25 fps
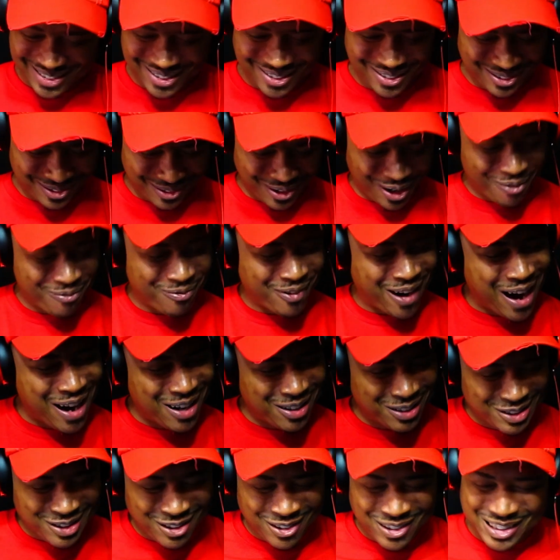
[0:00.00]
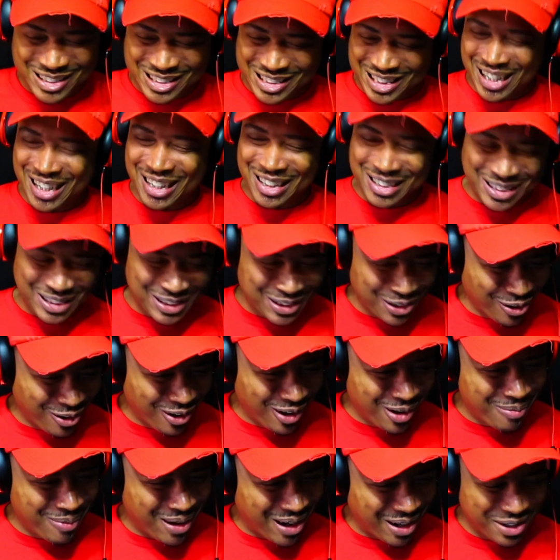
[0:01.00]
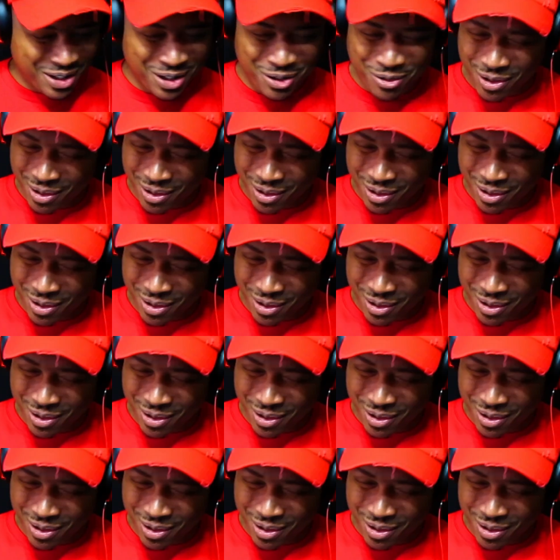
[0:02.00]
oh that Vinyls going to tell a story about